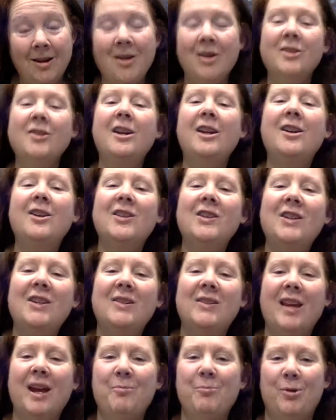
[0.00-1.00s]
So here's an
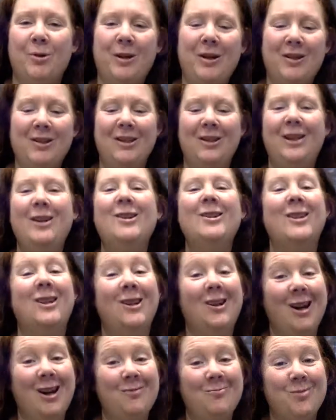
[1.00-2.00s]
example. Here's a
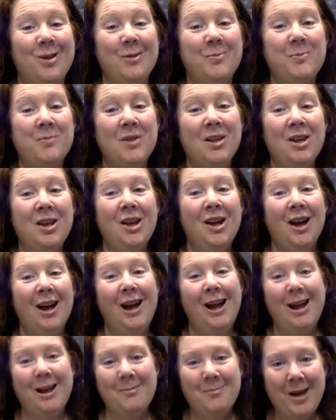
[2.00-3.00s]
great bit.
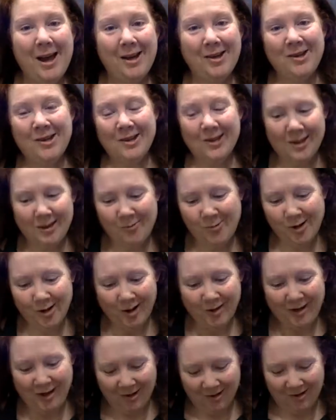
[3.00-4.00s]
I imagine somewhere
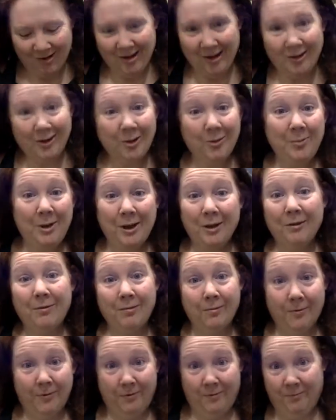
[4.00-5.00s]
on the internet there'll be a
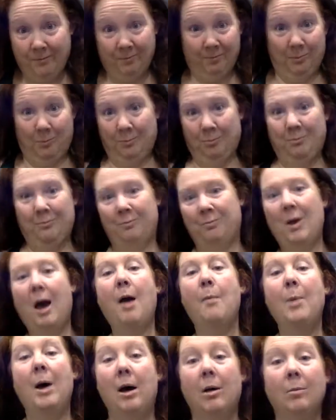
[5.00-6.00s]

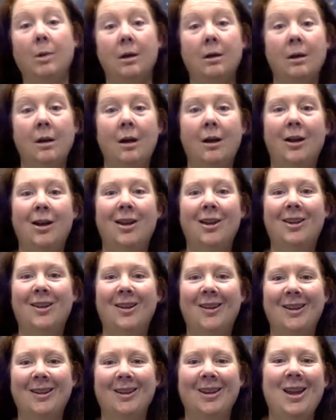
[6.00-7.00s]
hubbub.
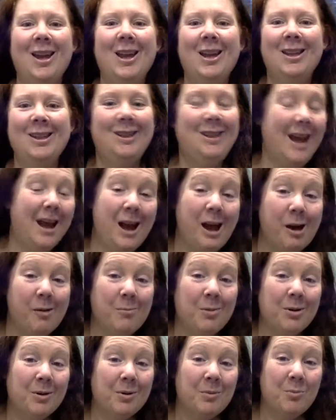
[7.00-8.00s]
Deb
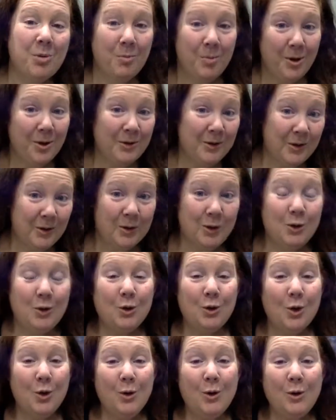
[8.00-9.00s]
proposes to
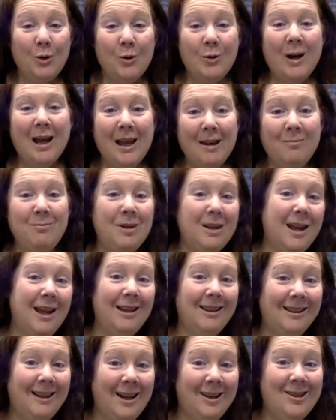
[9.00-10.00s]
two
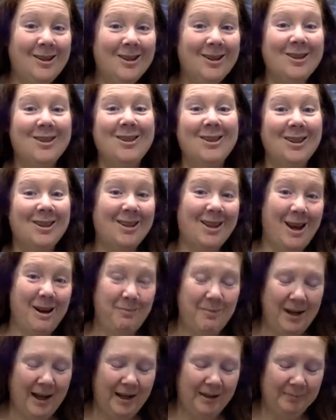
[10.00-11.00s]
NBA legends in the same
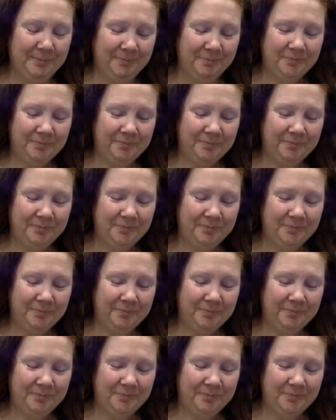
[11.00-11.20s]
night.